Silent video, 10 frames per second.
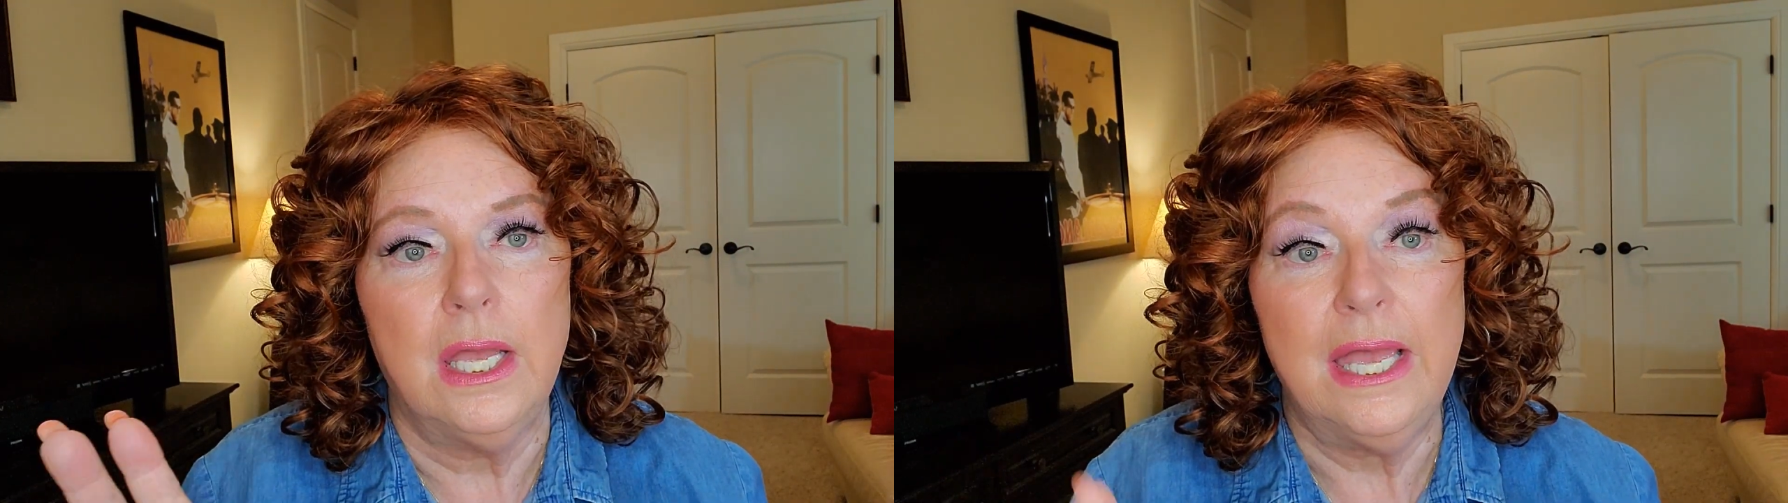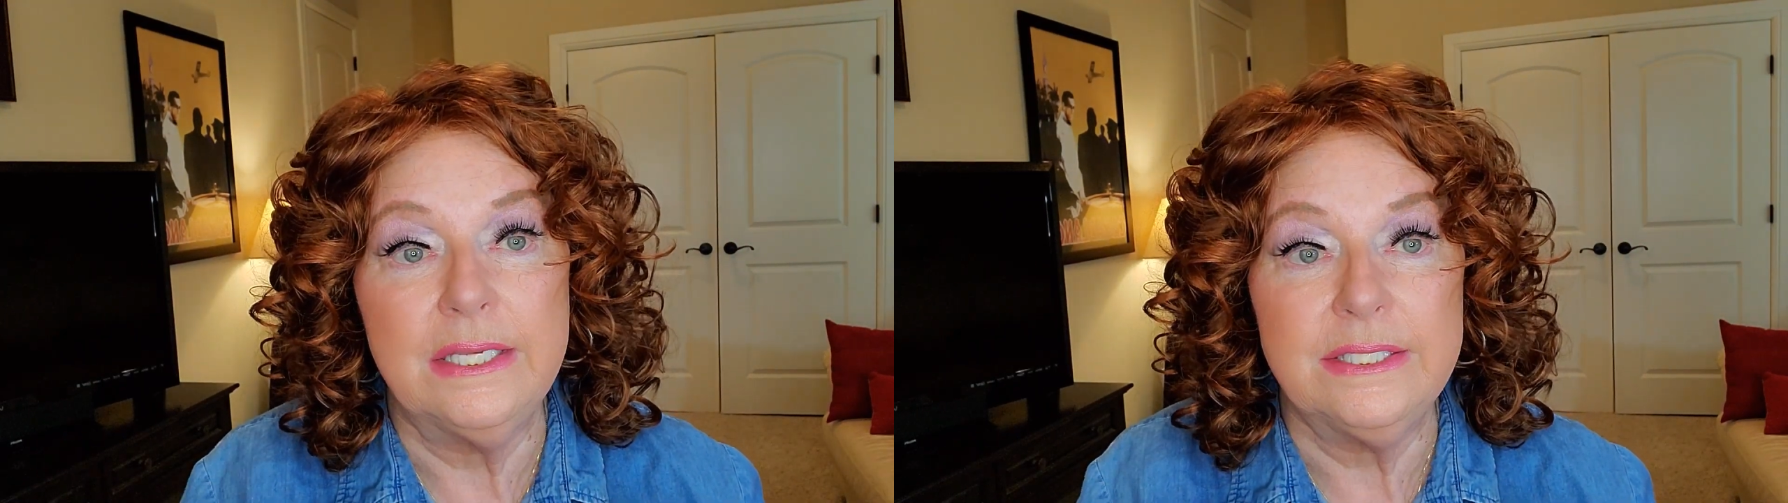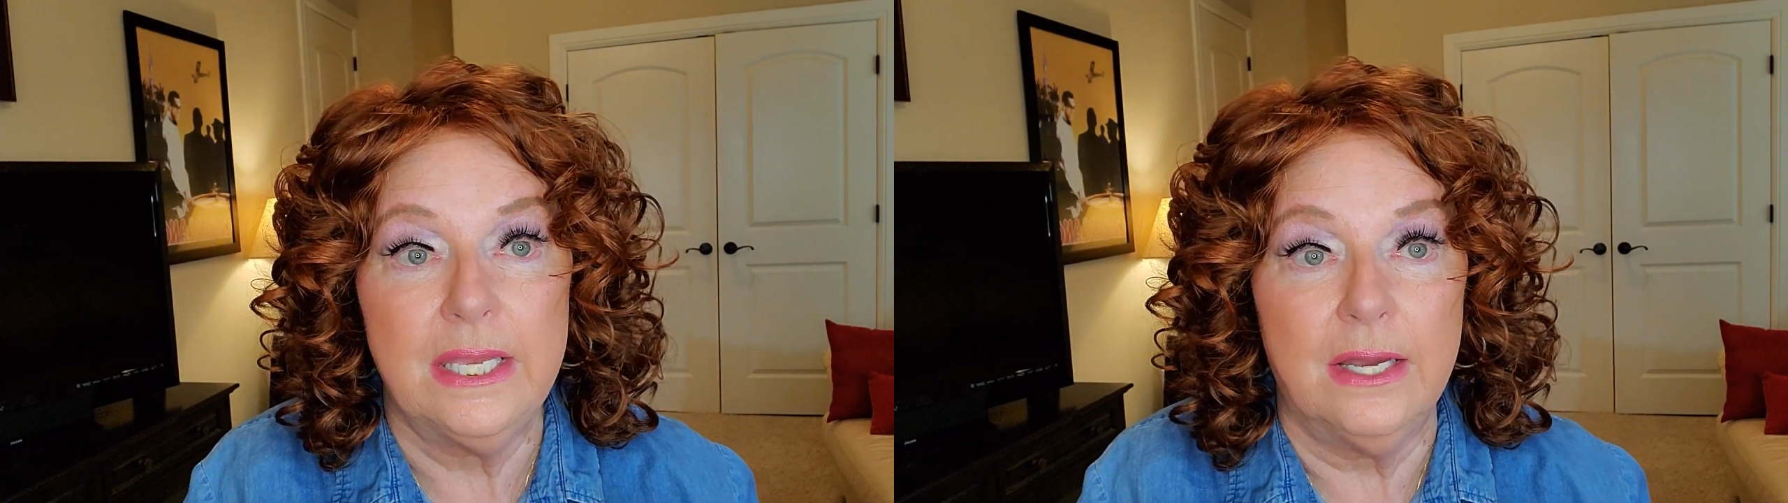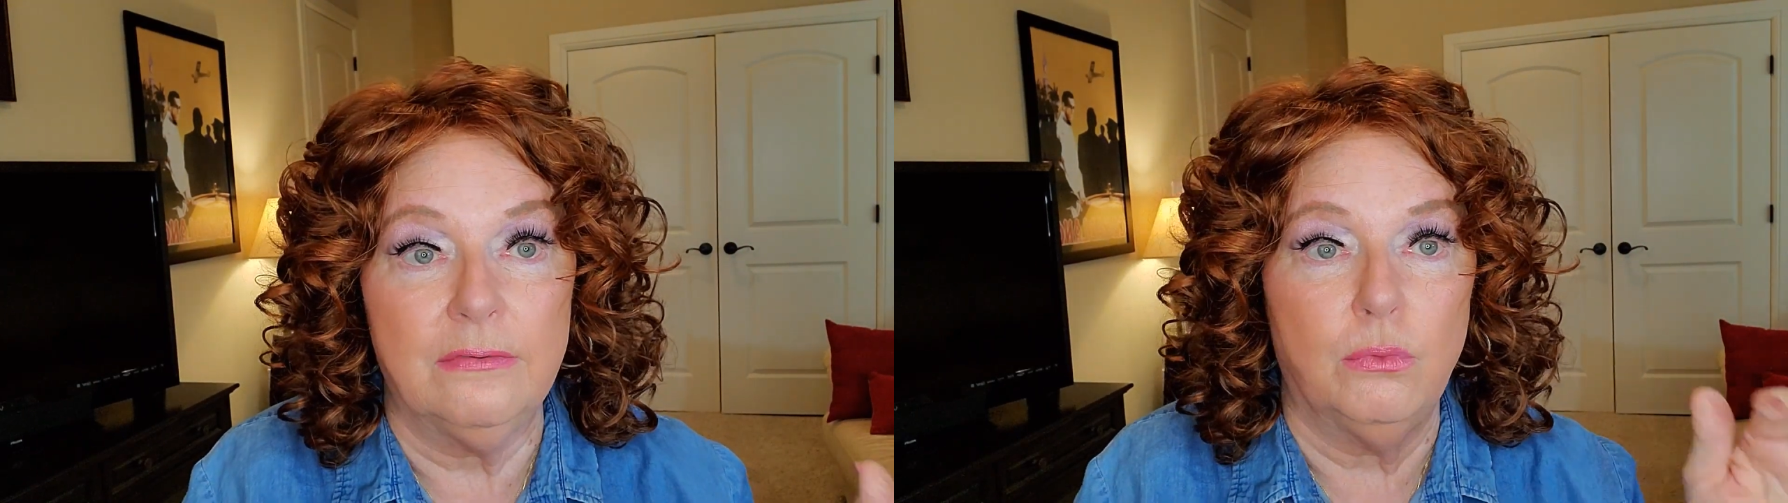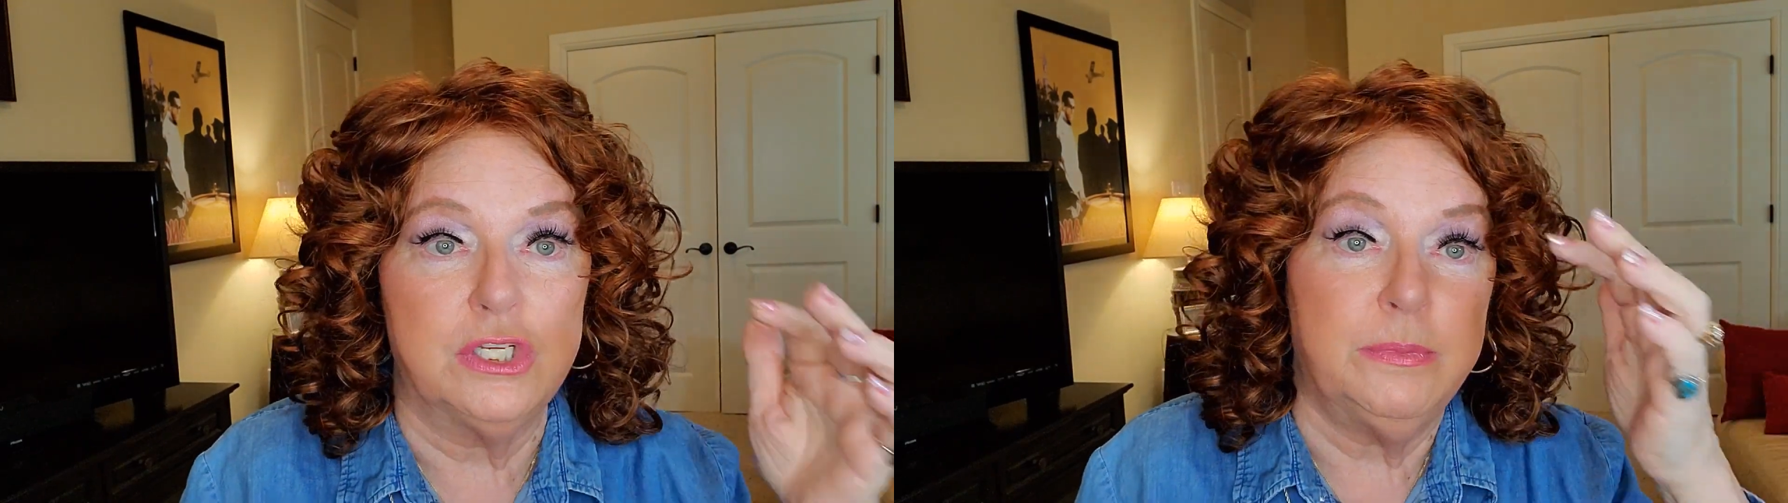SF,
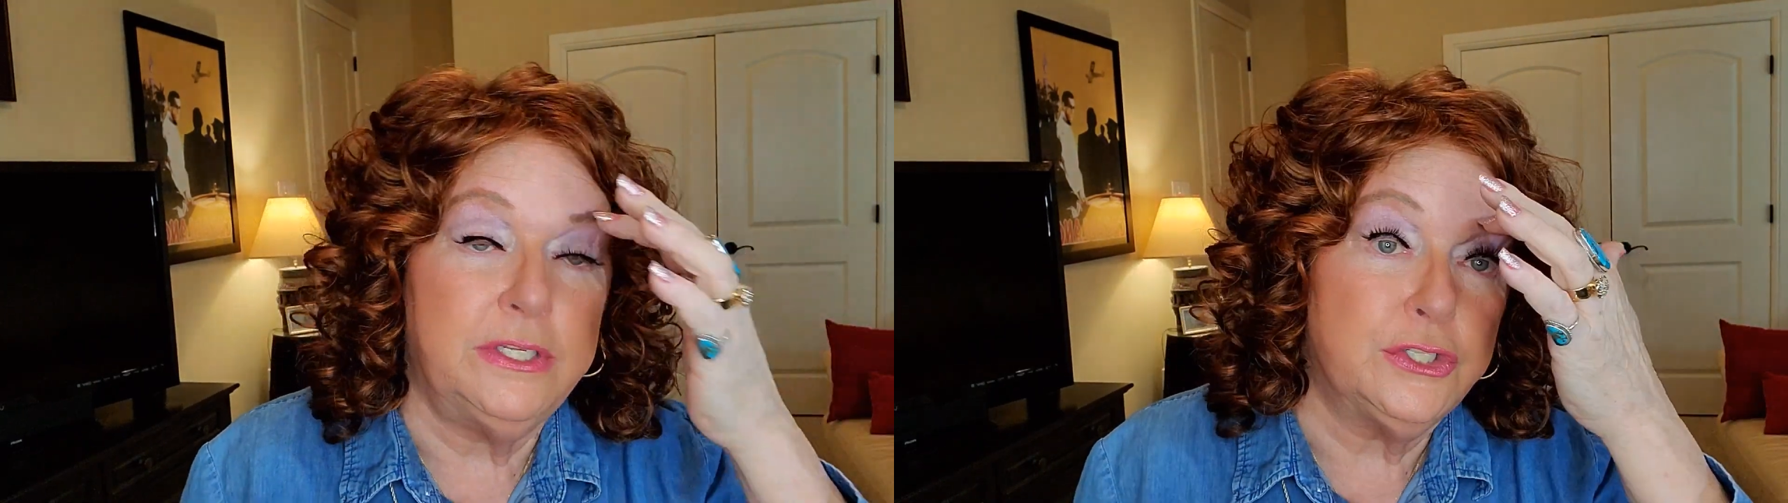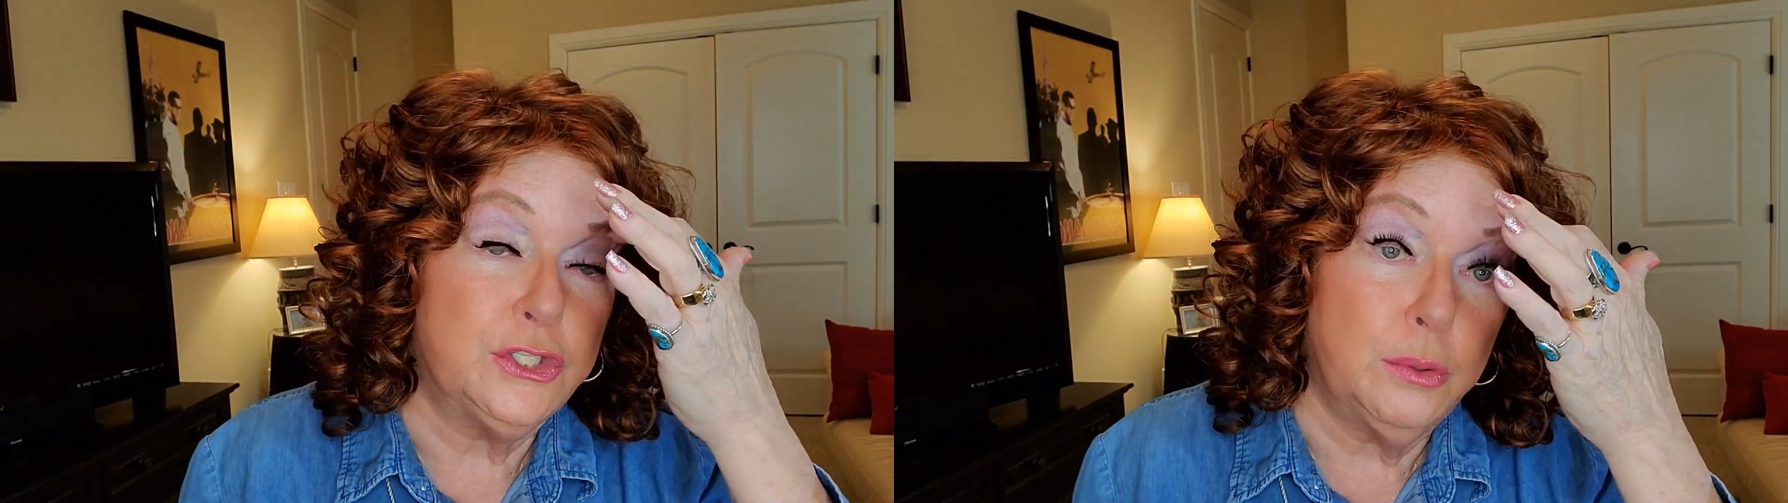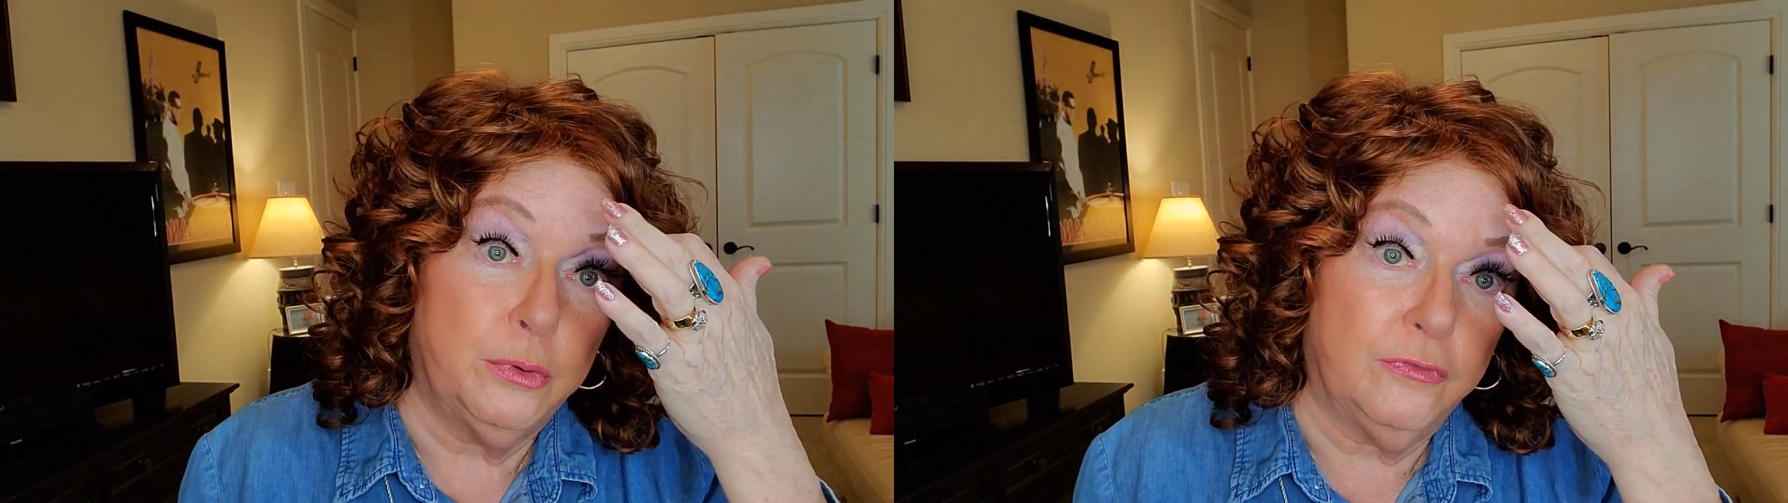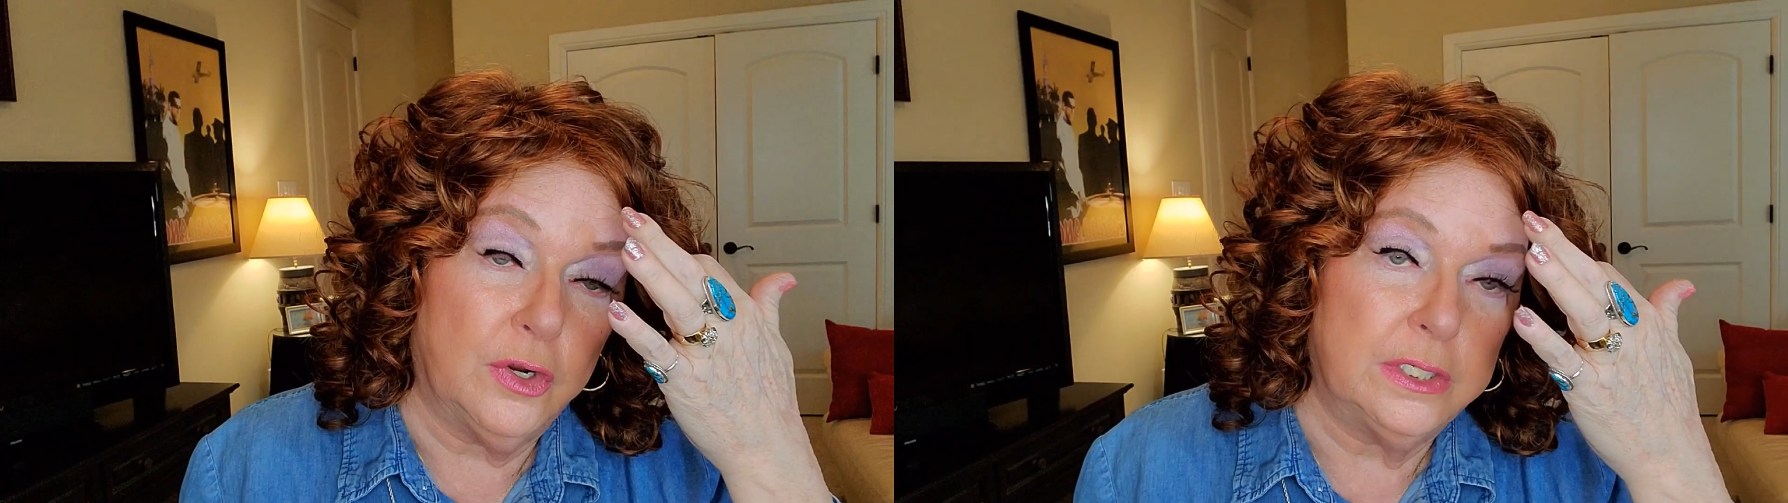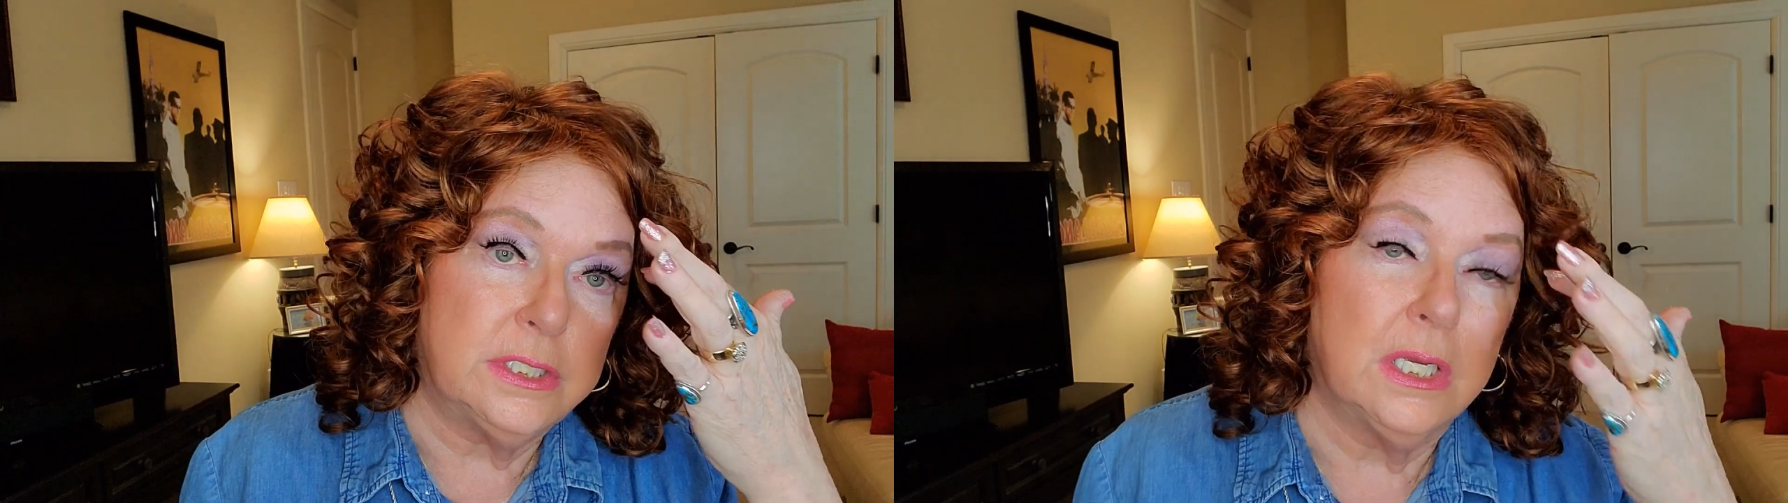which means super
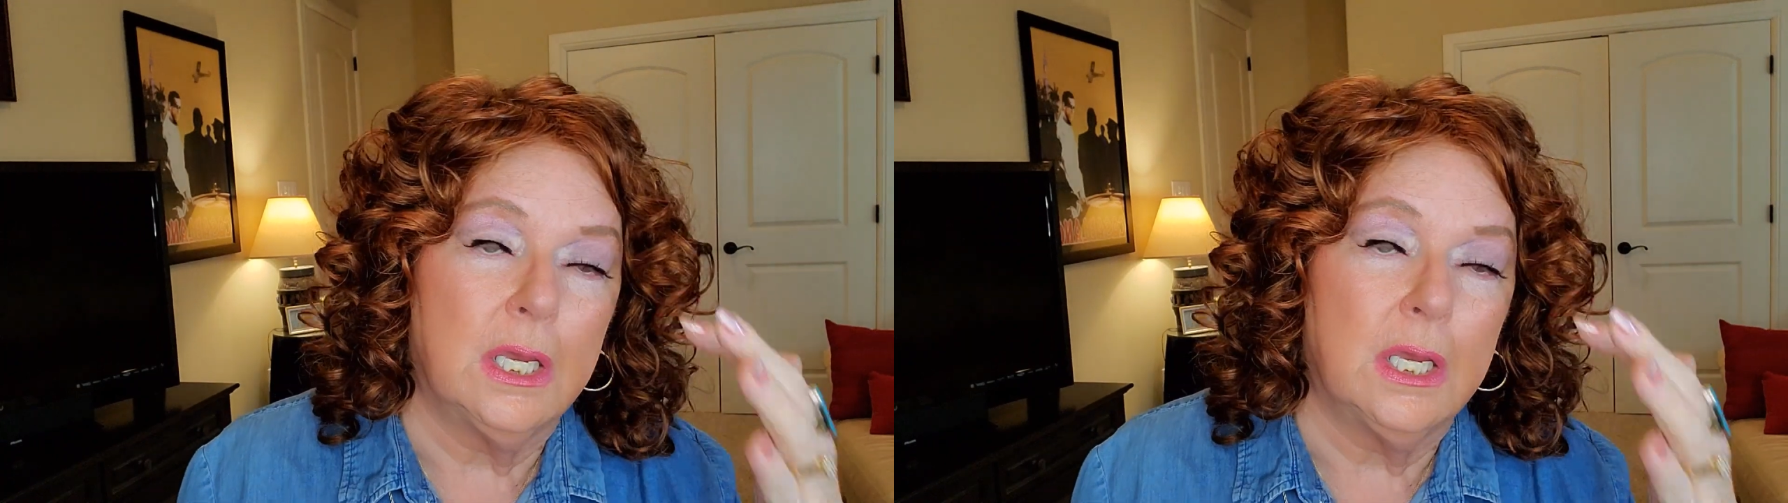front.